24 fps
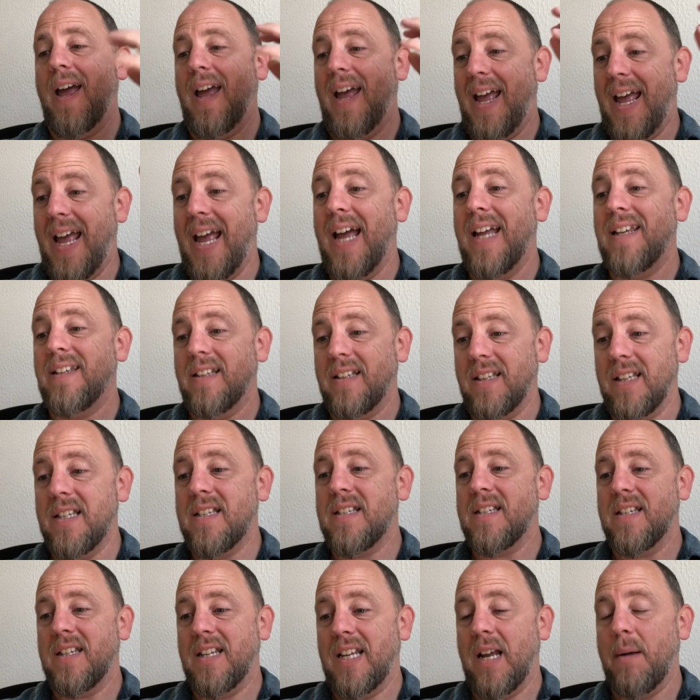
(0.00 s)
and
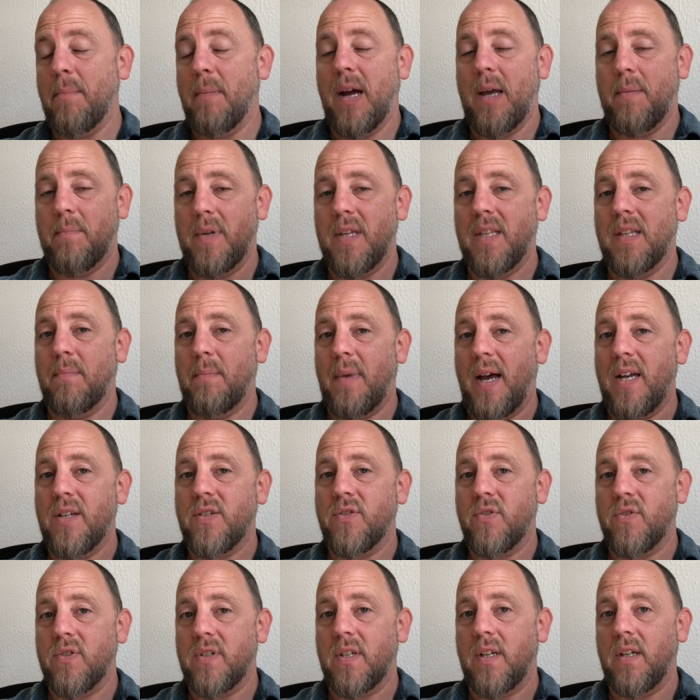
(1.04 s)
listening might be the
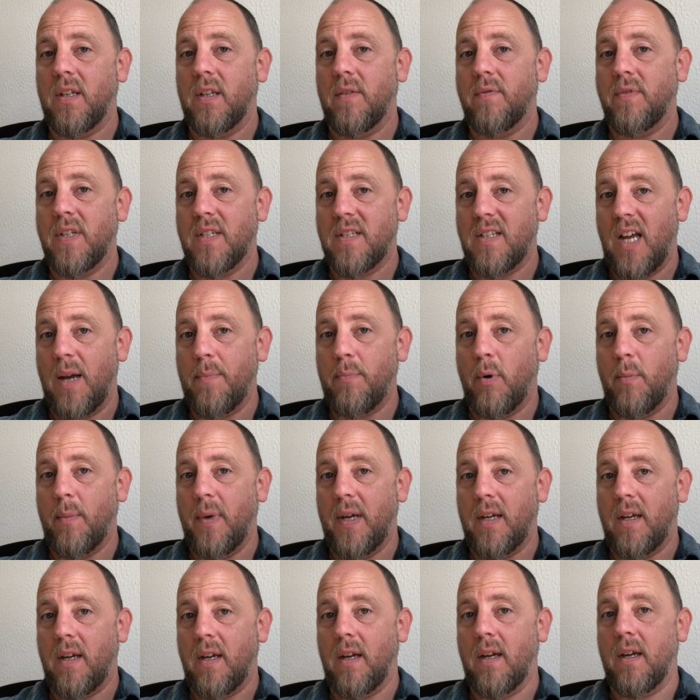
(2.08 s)
master skill of disciple
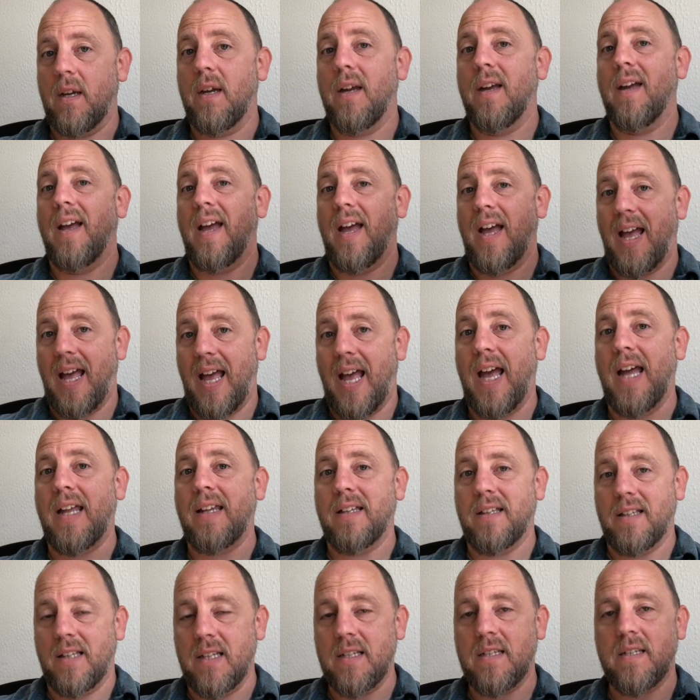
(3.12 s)
making,
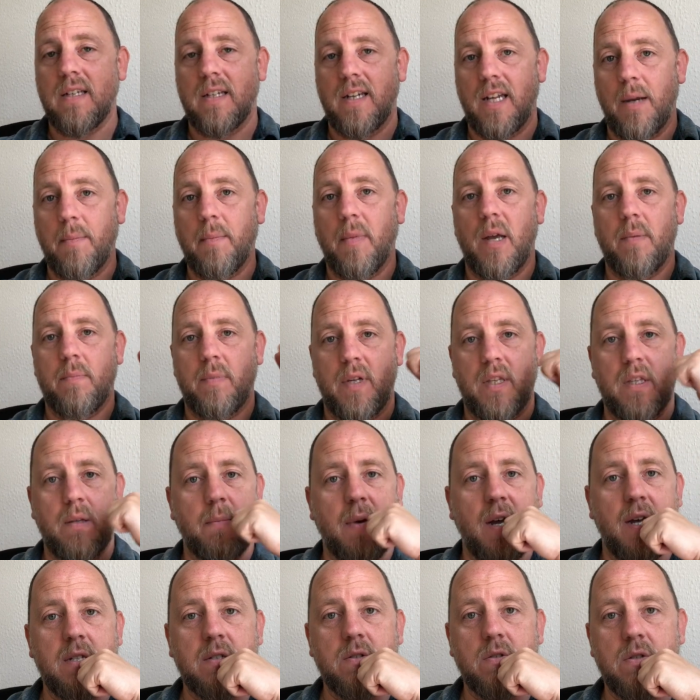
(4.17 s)
and listening might be the
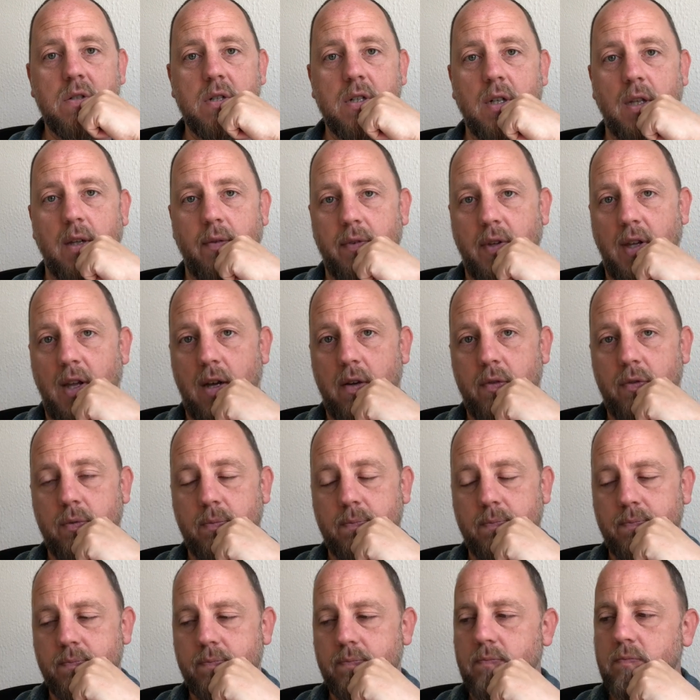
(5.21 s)
master skill of love.
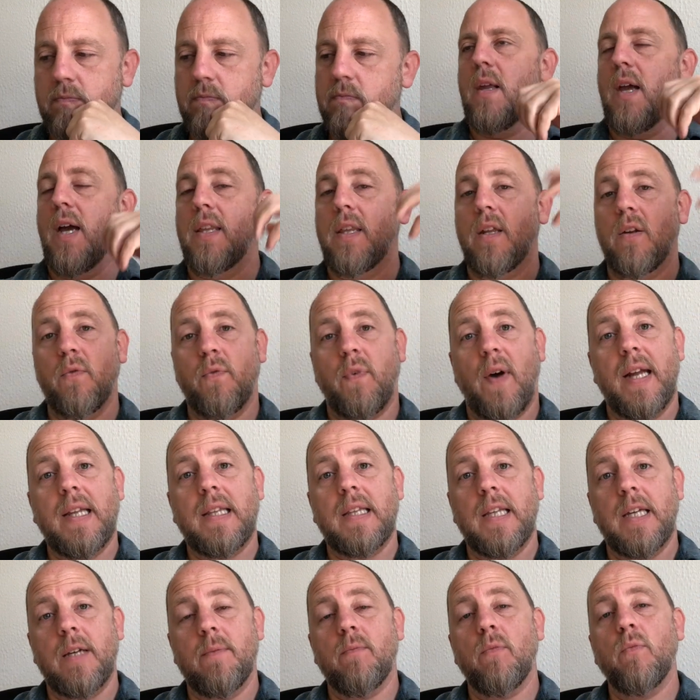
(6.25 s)
And then
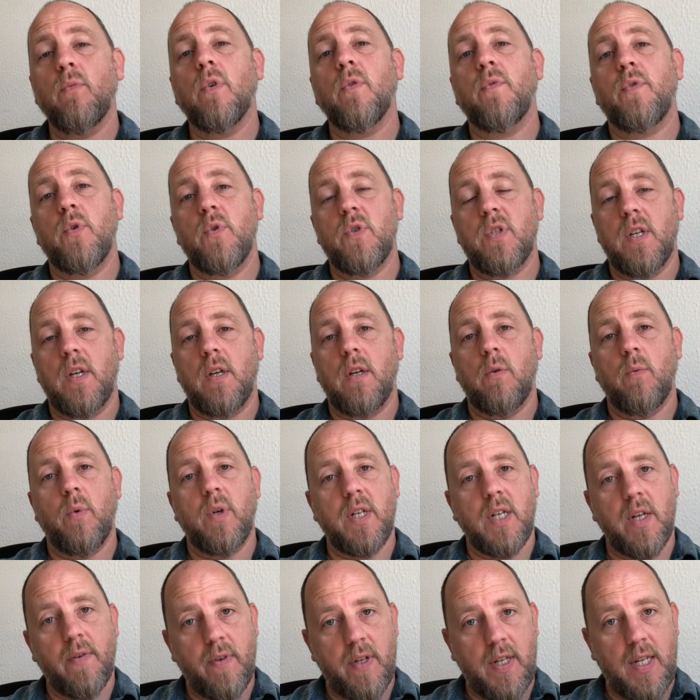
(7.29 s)
finally, refusing. When
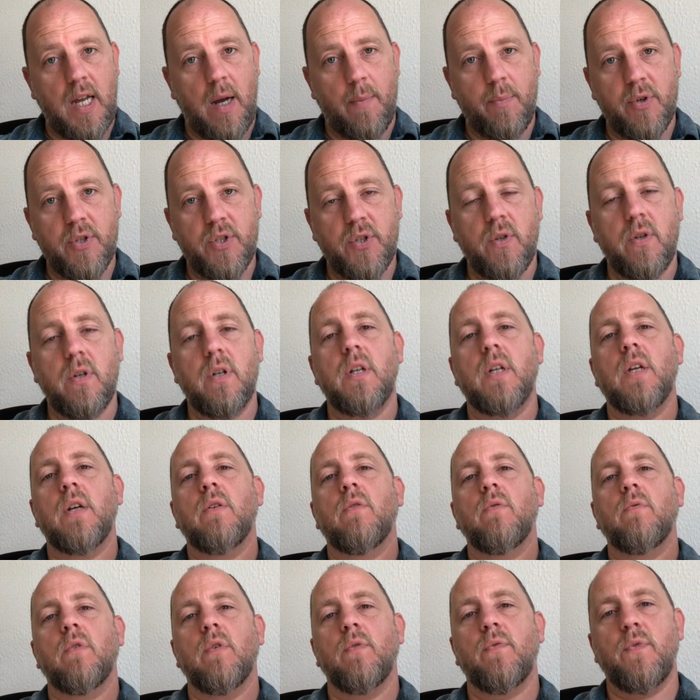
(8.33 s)
given the opportunity,
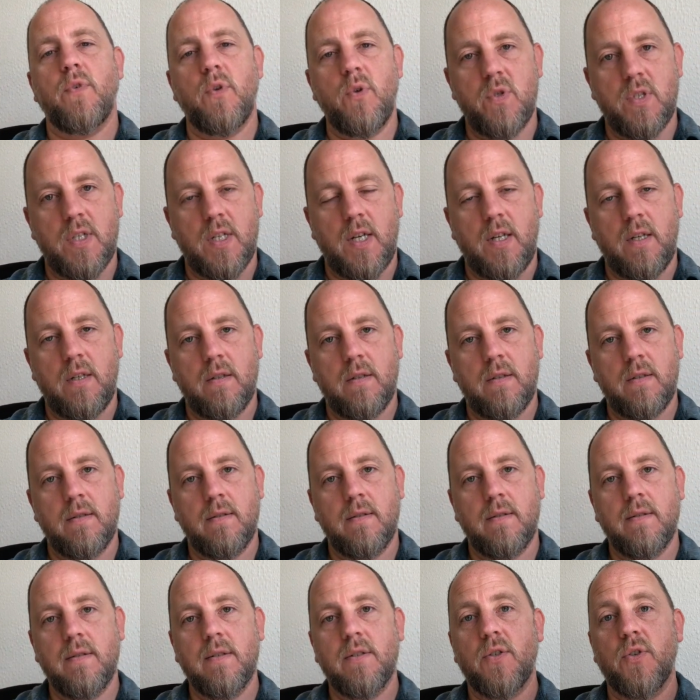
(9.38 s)
refusing
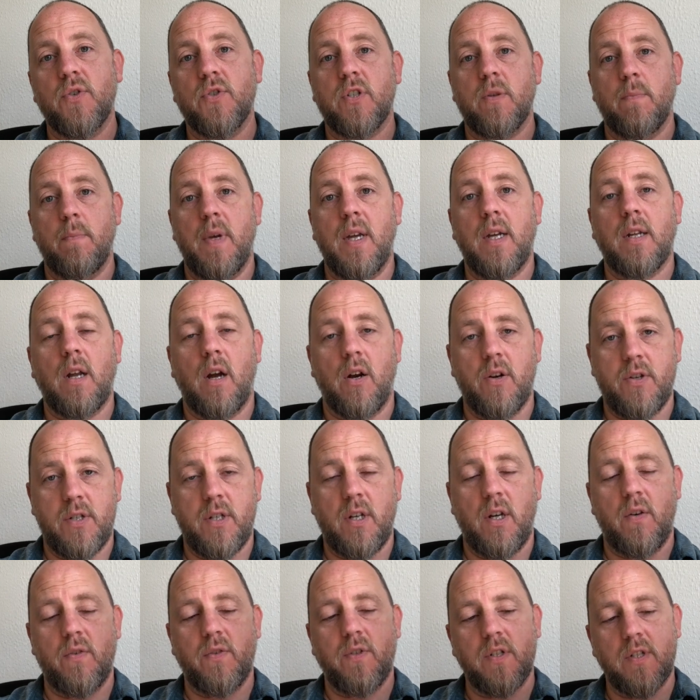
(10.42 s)
to submit
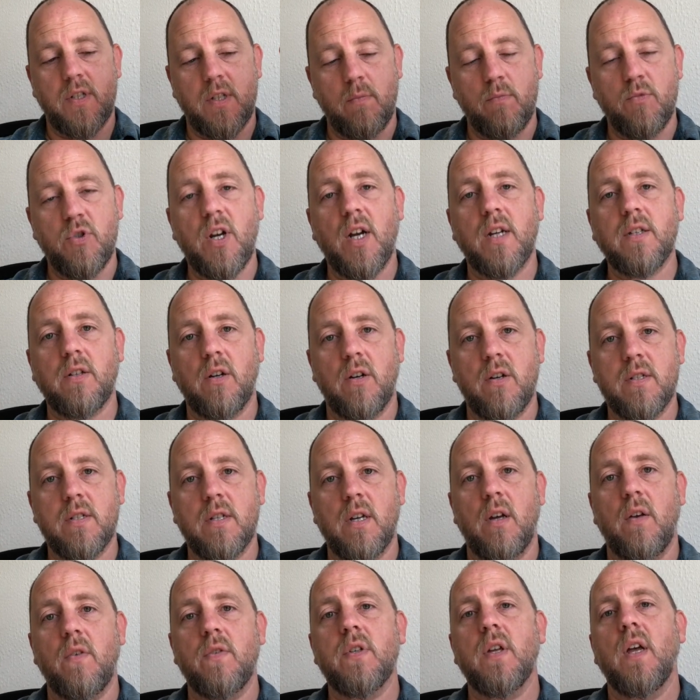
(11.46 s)
ourselves, to subject
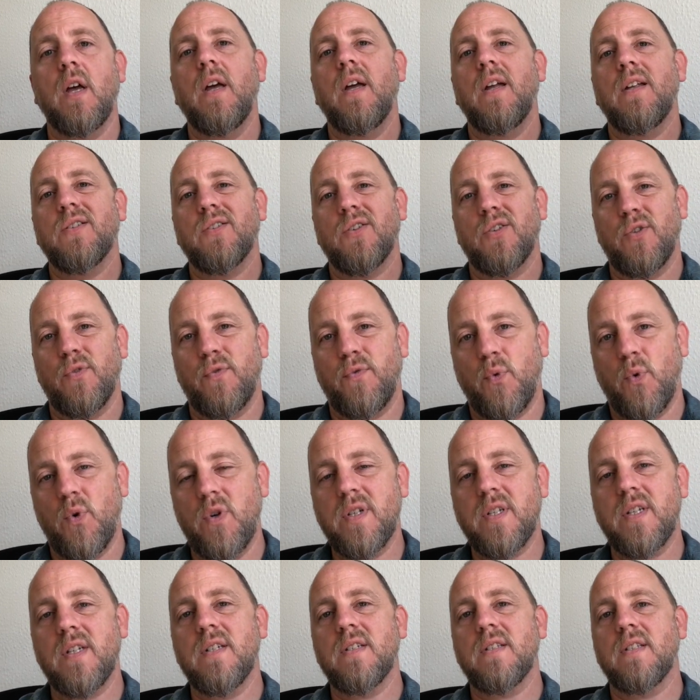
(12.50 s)
ourselves to the
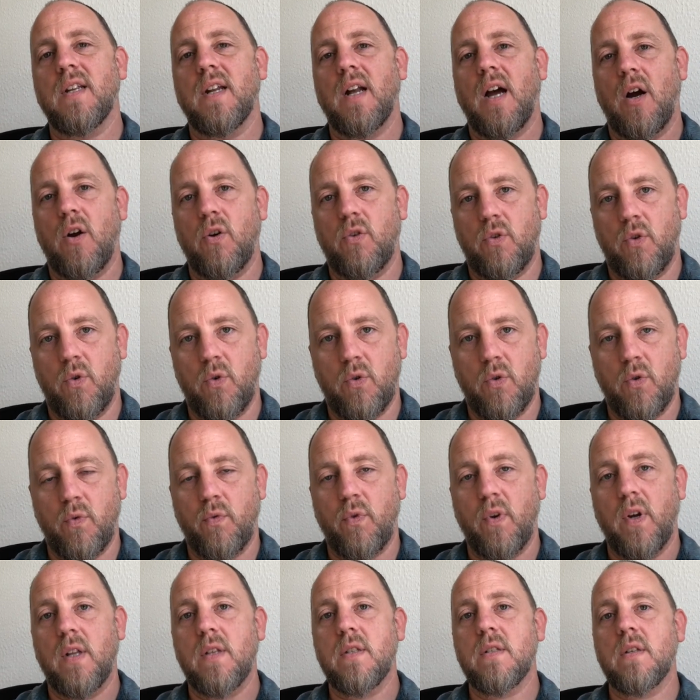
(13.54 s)
forces that our local
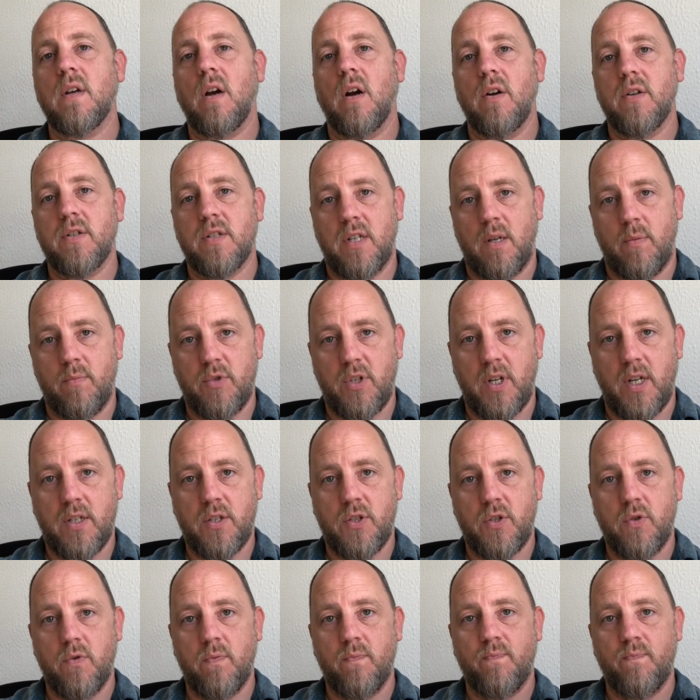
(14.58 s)
friends are subject to.